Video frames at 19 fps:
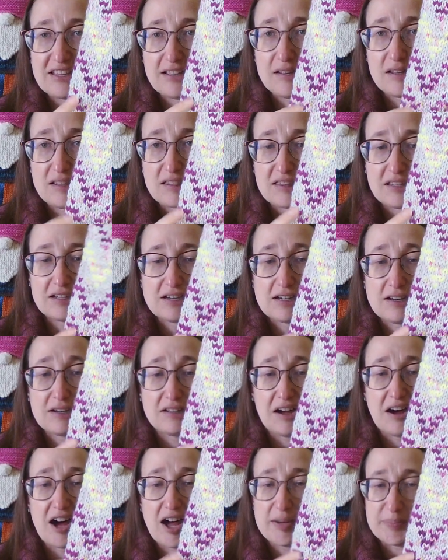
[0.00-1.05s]
the
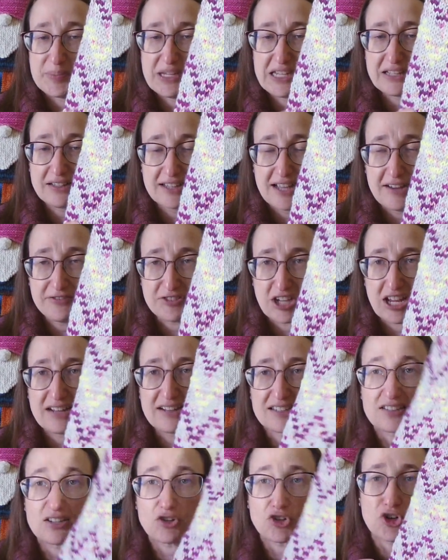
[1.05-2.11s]
hot pink left. And
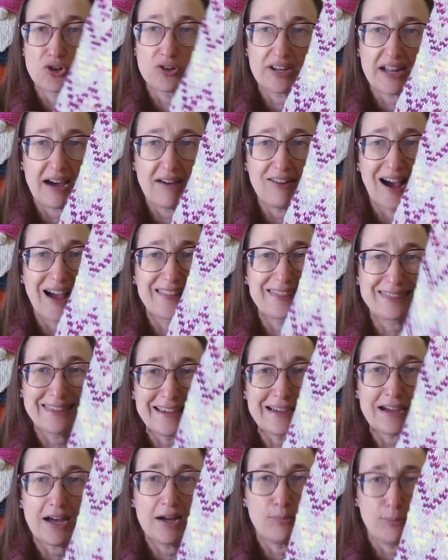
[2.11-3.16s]
as it turned out, I
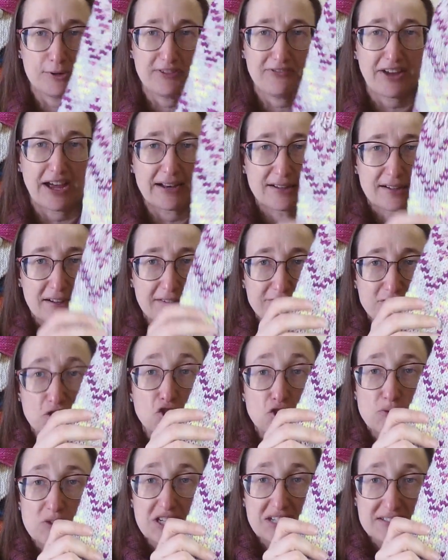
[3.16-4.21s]
think I would have had enough to
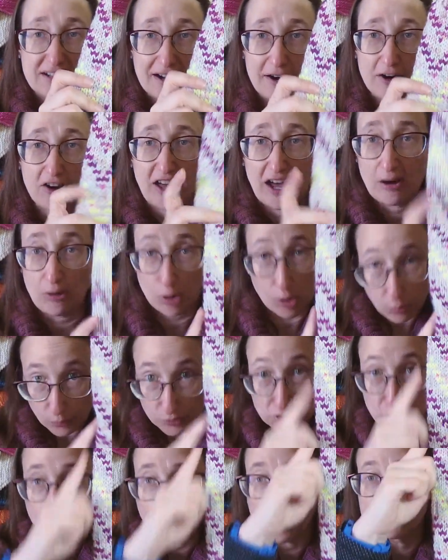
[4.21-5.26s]
do the entire cowl,
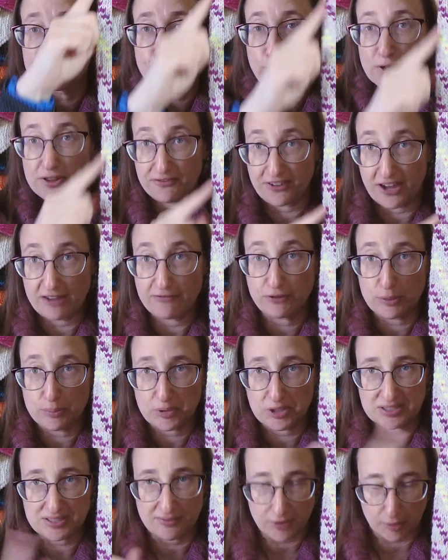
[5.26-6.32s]
which called for the 5
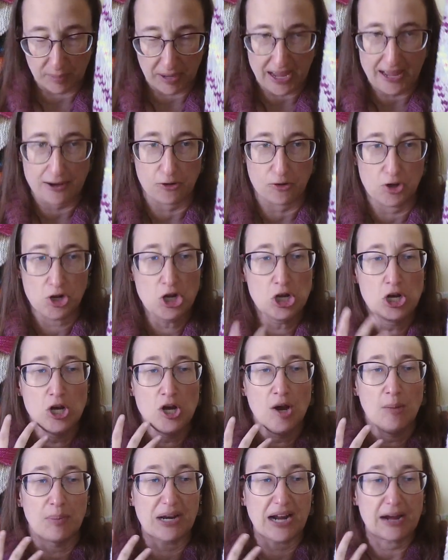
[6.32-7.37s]
repeats of the pattern.
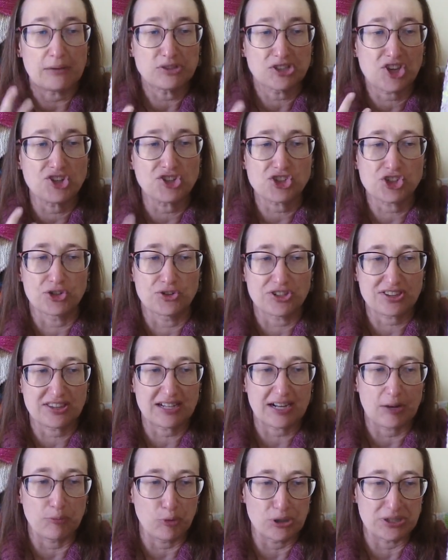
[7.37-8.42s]
But I was concerned
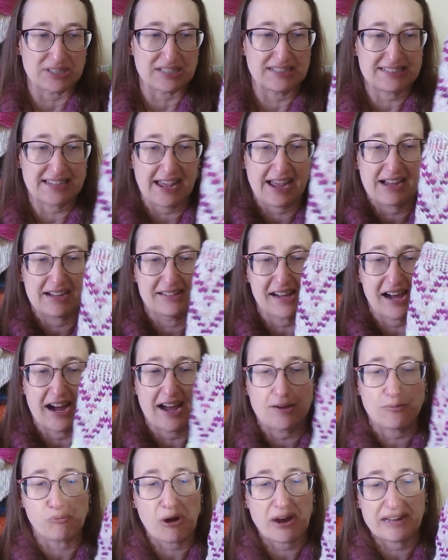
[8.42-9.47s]
that I wouldn't. And
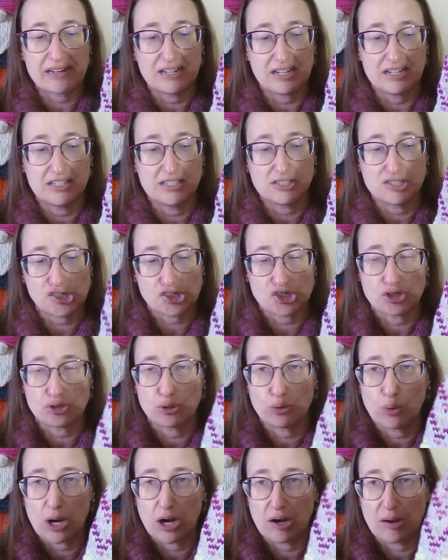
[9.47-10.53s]
I ran
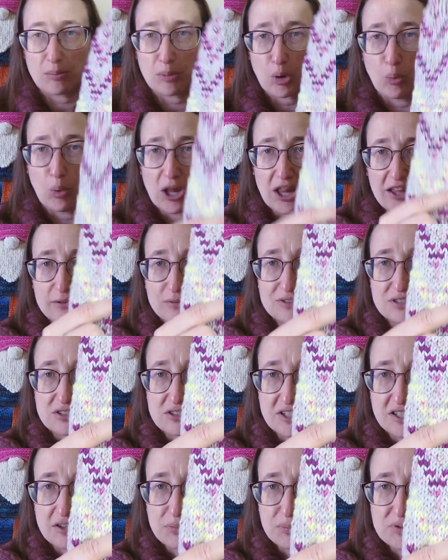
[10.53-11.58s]
into, while I was
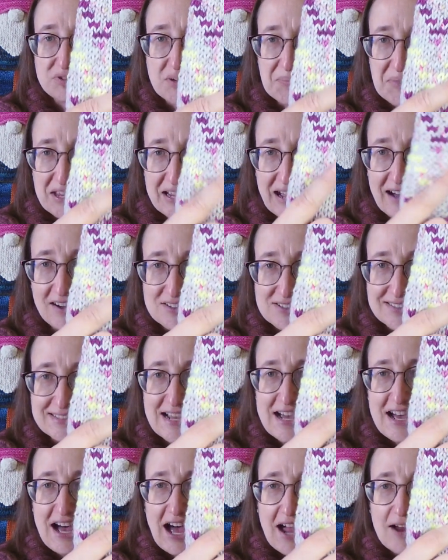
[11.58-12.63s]
looking through something else,
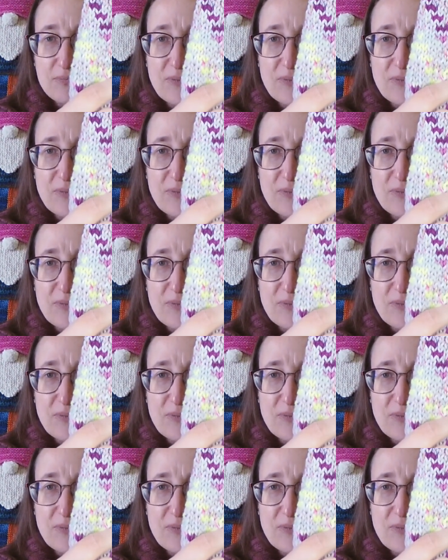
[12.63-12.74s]
I